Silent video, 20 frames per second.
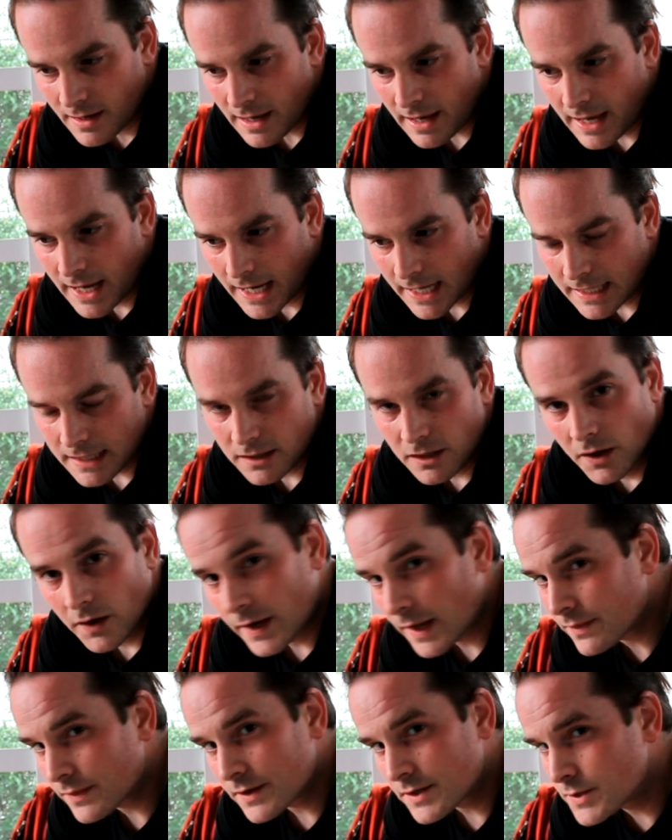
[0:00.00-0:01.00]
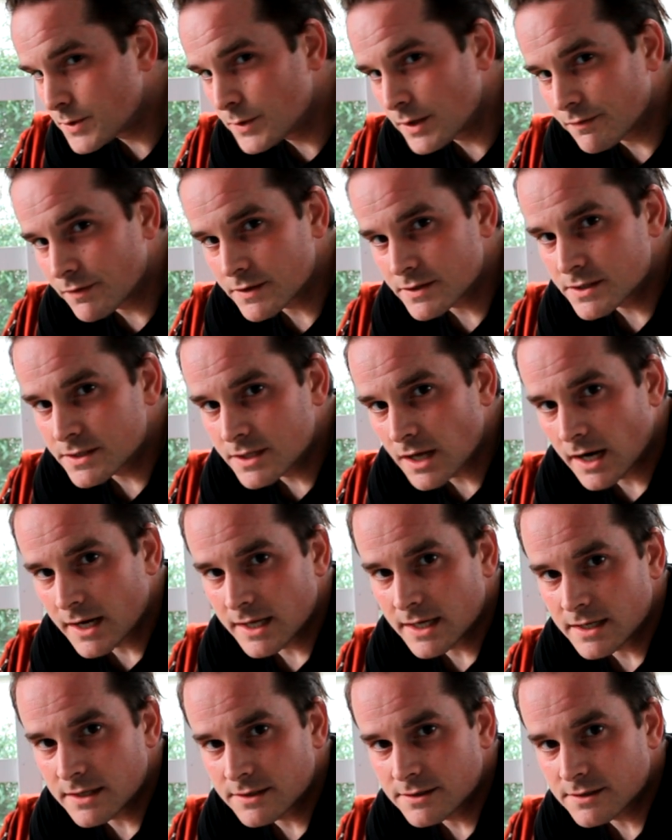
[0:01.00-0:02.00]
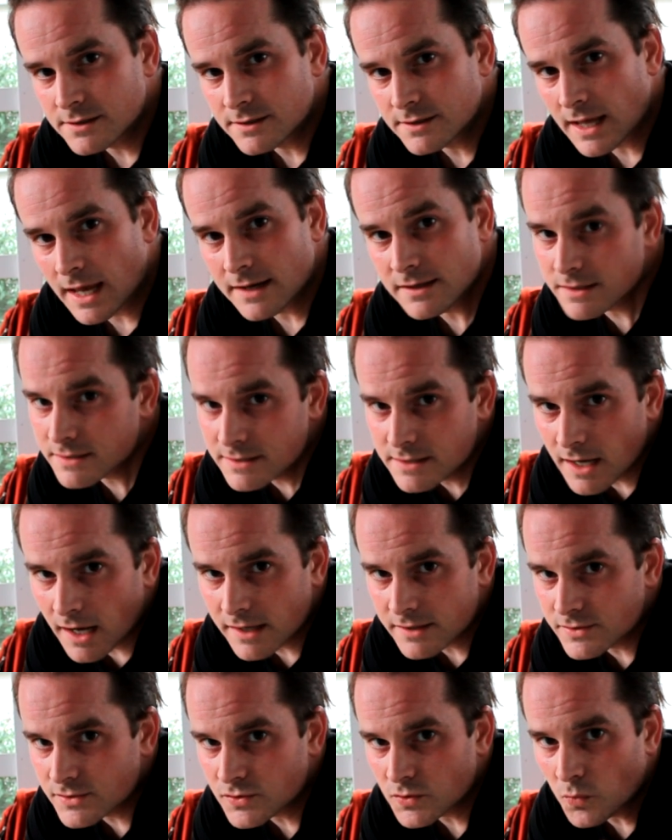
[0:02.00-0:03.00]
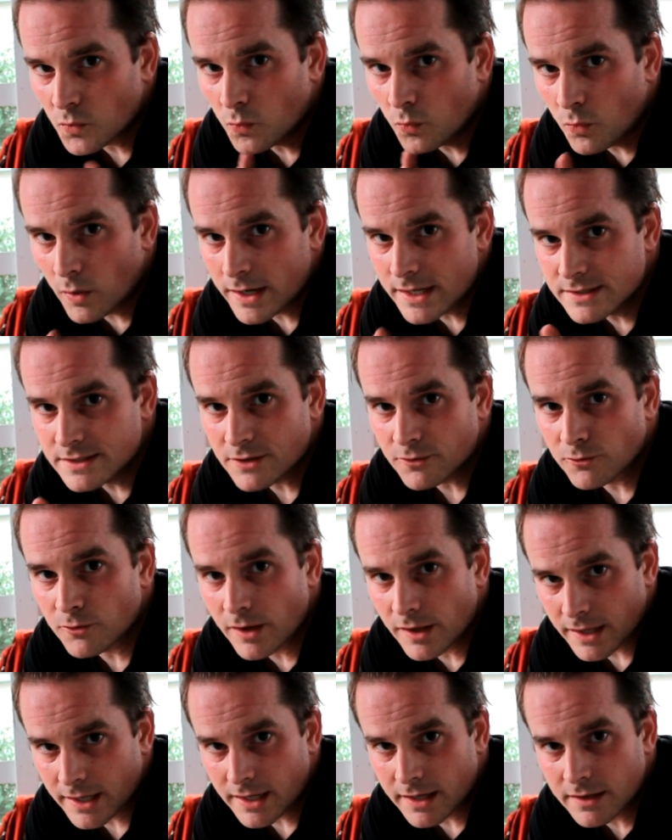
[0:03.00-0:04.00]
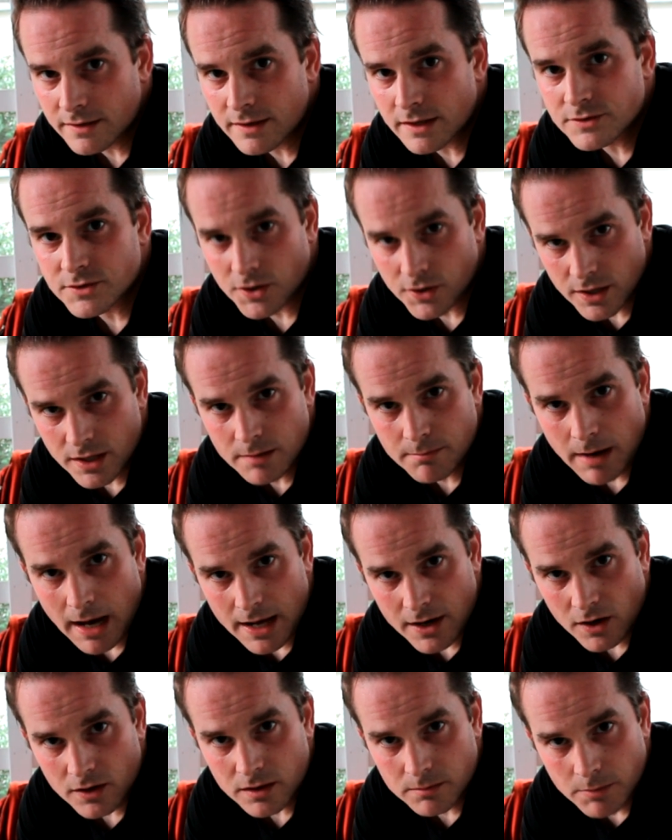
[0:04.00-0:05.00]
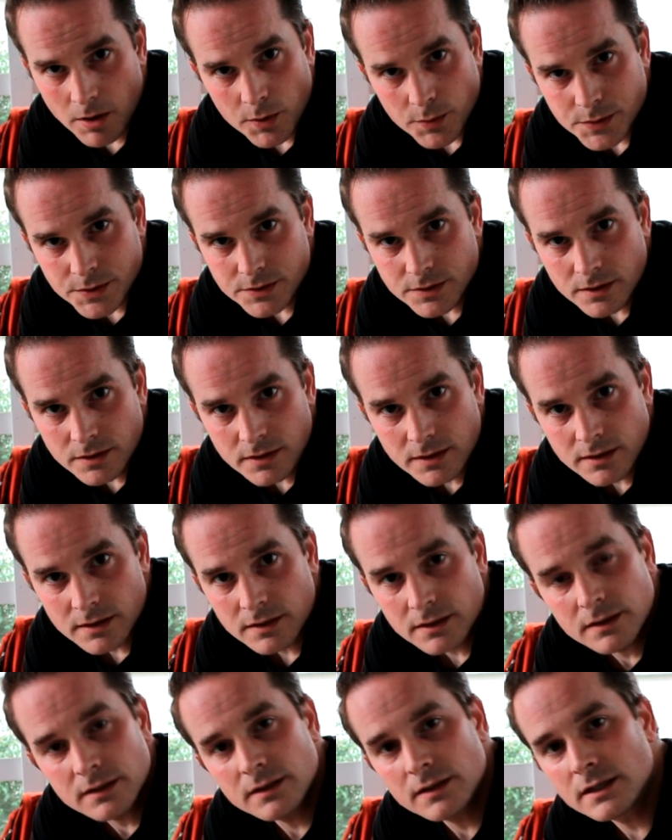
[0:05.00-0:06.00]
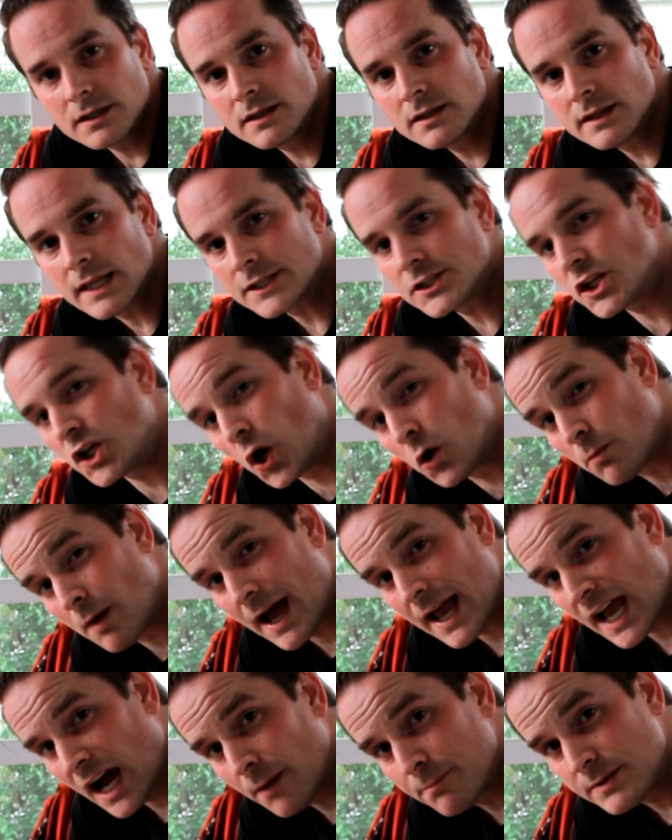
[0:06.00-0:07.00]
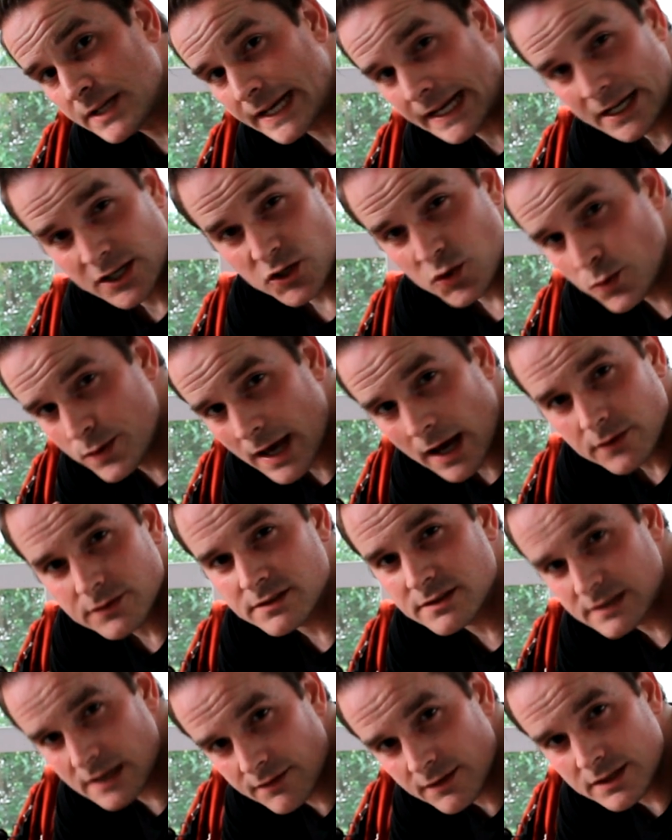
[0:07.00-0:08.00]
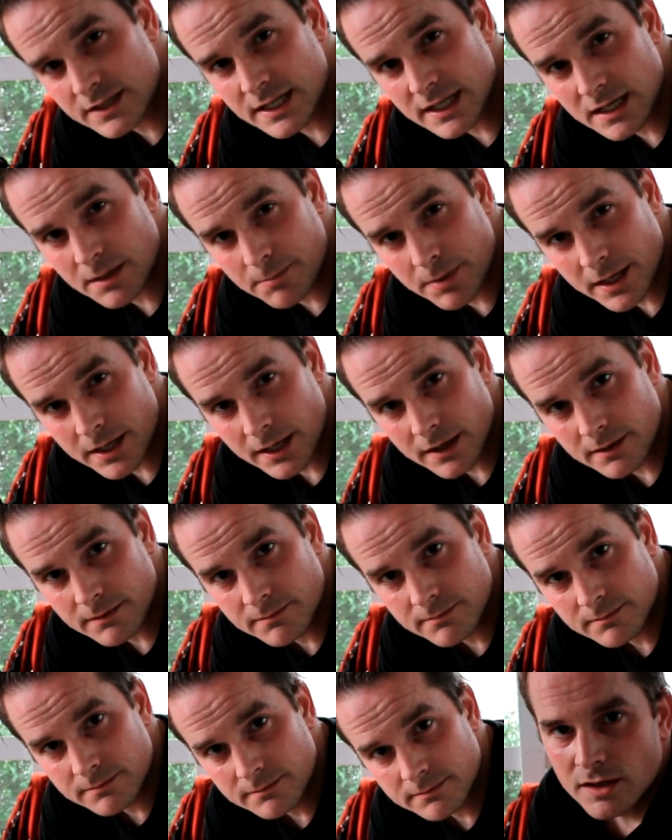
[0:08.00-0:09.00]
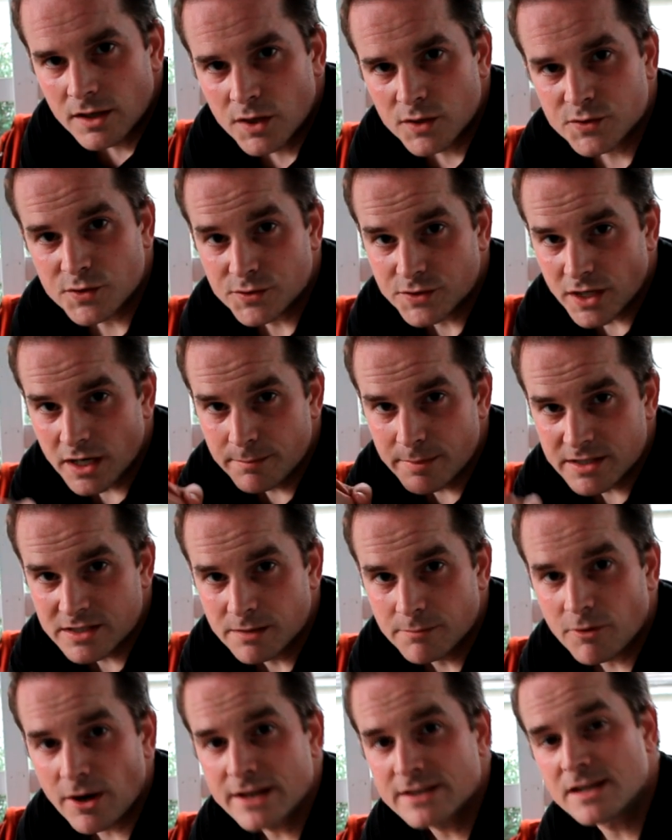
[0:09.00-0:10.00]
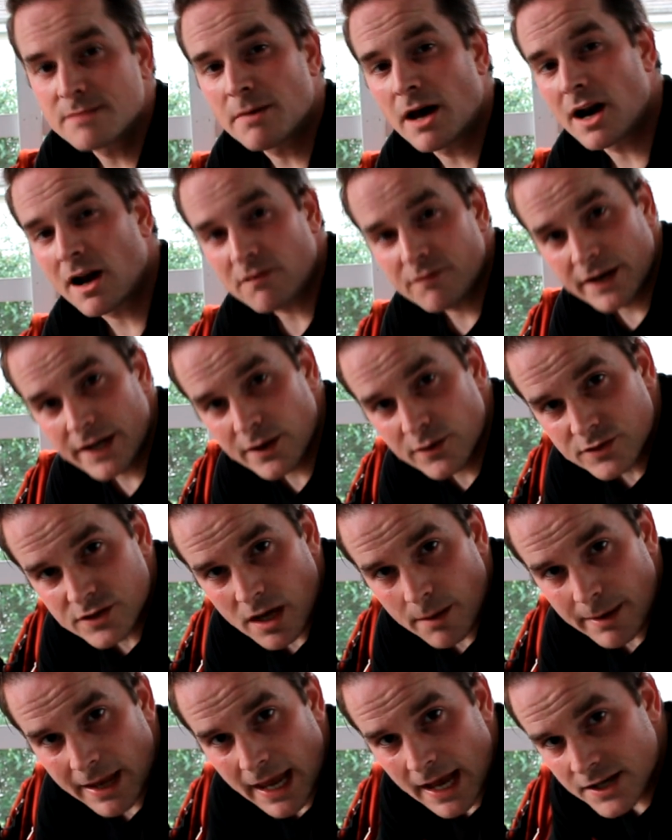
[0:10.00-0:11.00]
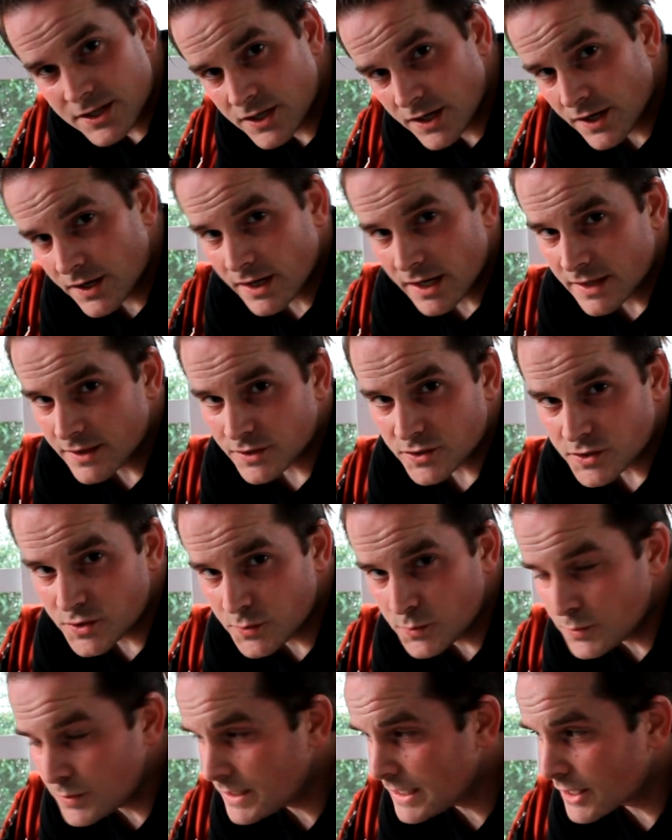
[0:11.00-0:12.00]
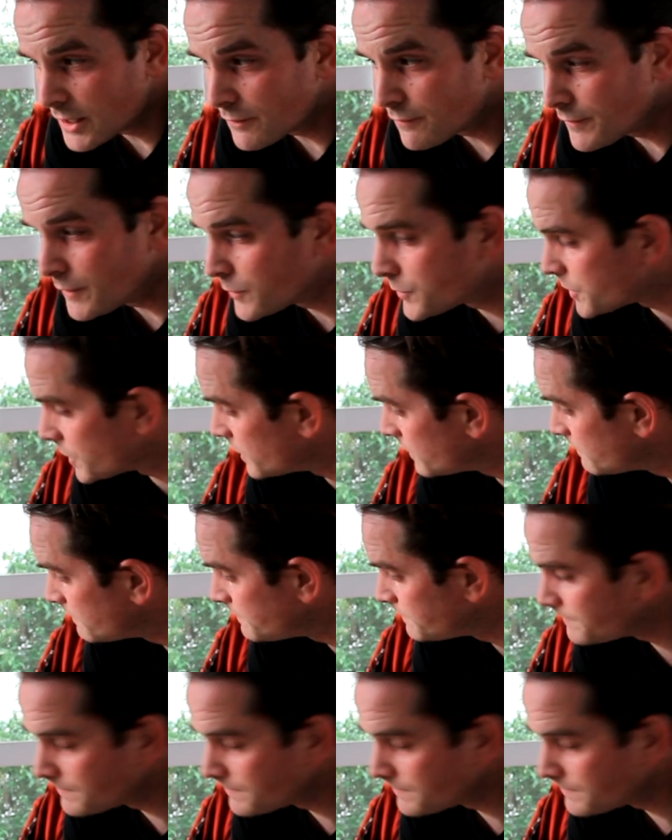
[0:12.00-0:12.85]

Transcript: and look at the 2 different studies that discuss what is it really that's hurting the Monarch the most. Let you know my updated 2017 opinion. So there's going to be some Raising Monarch videos coming at you in the soon near future.